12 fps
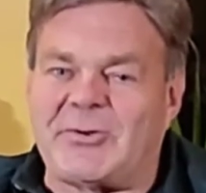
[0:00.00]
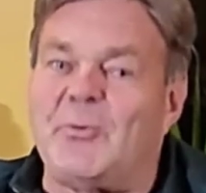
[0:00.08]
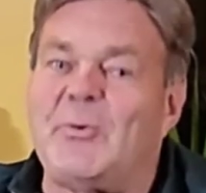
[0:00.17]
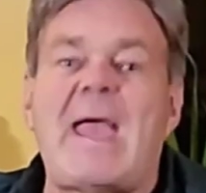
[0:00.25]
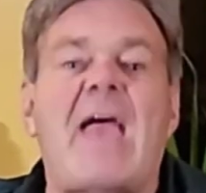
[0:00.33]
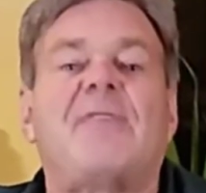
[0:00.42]
so
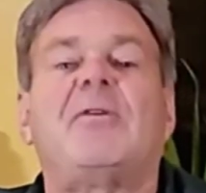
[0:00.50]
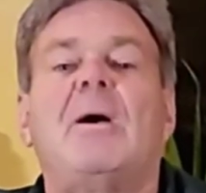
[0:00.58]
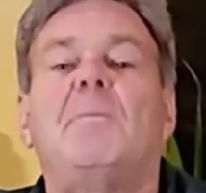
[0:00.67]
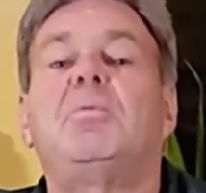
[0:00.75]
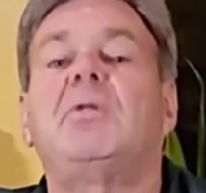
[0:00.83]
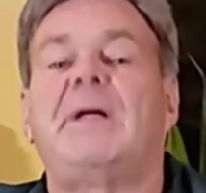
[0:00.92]
we have
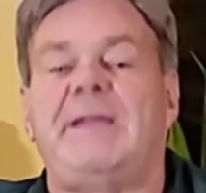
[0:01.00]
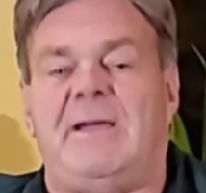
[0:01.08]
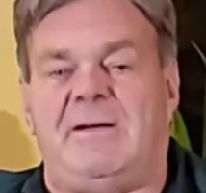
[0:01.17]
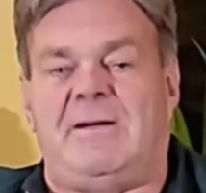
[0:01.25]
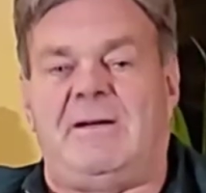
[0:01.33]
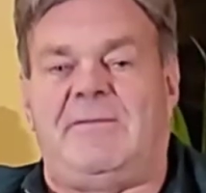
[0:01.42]

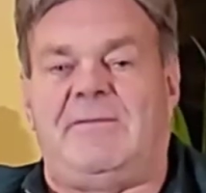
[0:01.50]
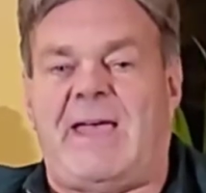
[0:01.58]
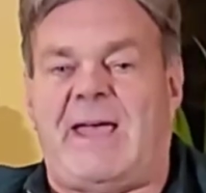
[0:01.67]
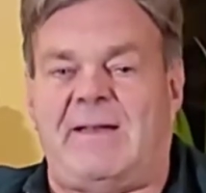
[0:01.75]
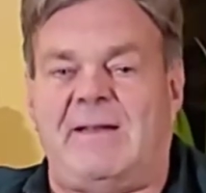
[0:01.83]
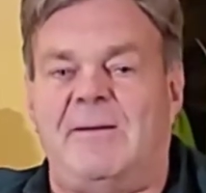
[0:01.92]
plenty of
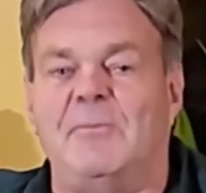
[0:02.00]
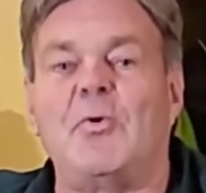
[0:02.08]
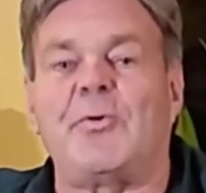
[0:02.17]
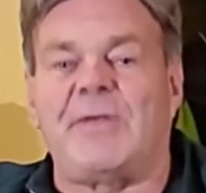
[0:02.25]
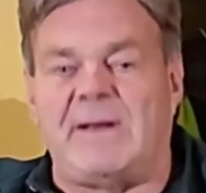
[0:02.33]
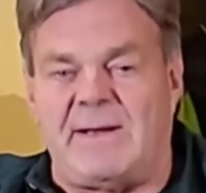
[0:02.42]
that,
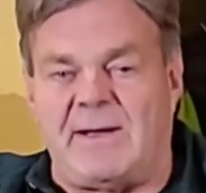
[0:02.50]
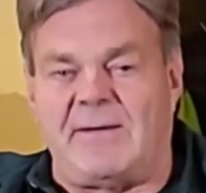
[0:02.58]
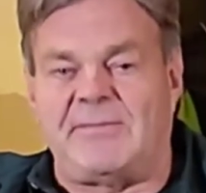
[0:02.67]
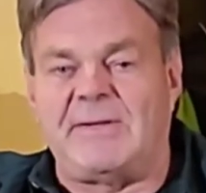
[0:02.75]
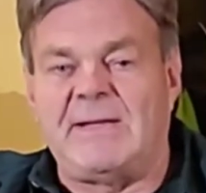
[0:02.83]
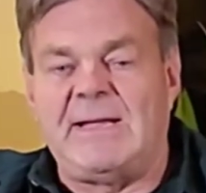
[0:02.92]
more than
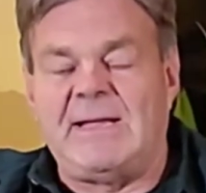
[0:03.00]
enough.